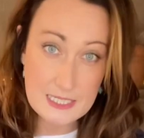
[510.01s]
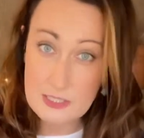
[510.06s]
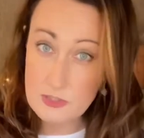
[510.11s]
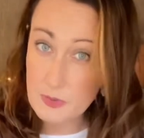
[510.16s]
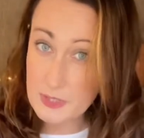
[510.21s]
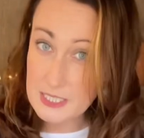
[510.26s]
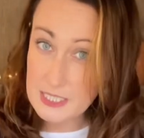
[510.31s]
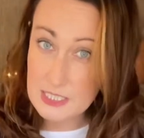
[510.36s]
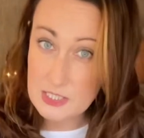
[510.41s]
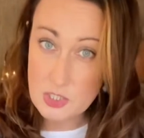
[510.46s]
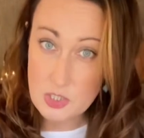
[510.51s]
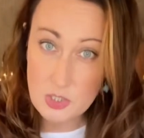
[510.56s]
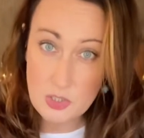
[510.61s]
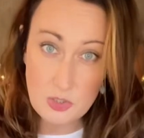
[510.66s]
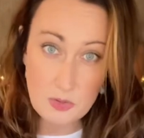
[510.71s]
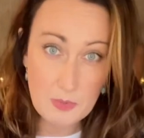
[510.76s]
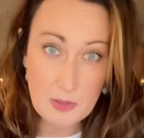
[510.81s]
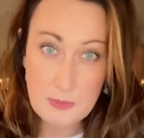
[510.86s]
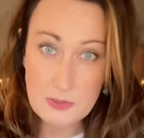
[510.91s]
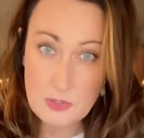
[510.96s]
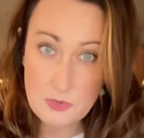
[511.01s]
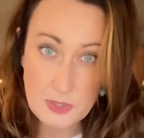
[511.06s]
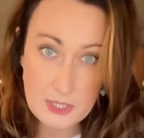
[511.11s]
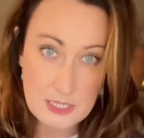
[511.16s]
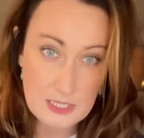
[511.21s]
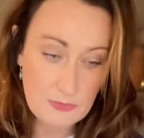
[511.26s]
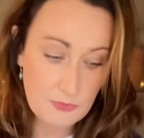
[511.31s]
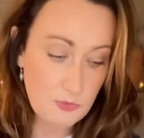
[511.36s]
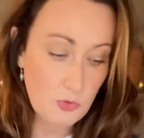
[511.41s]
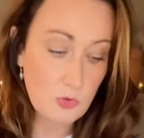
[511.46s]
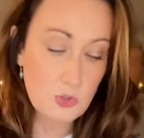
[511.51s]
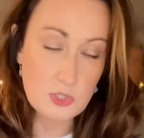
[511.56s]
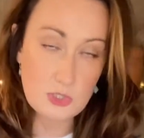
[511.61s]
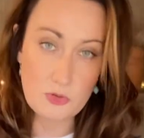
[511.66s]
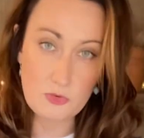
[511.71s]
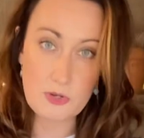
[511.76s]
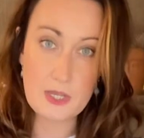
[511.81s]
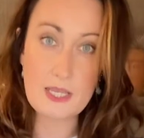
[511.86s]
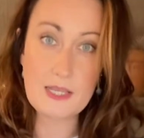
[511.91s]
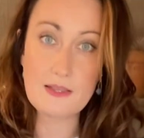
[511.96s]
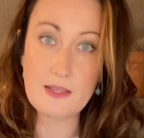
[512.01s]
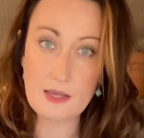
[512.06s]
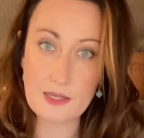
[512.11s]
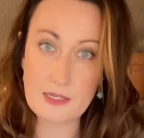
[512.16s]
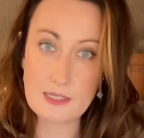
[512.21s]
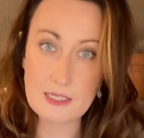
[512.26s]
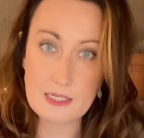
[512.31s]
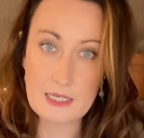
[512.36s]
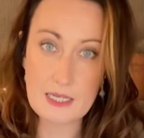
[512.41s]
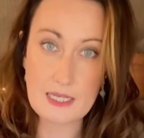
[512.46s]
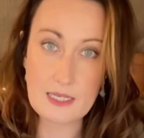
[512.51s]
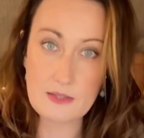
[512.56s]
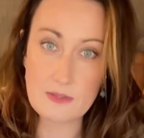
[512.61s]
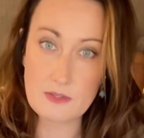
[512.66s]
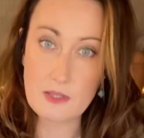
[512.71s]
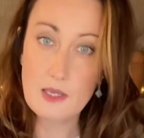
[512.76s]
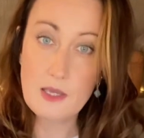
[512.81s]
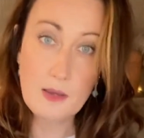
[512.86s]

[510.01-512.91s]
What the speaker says: 22, maybe 24 degrees underneath.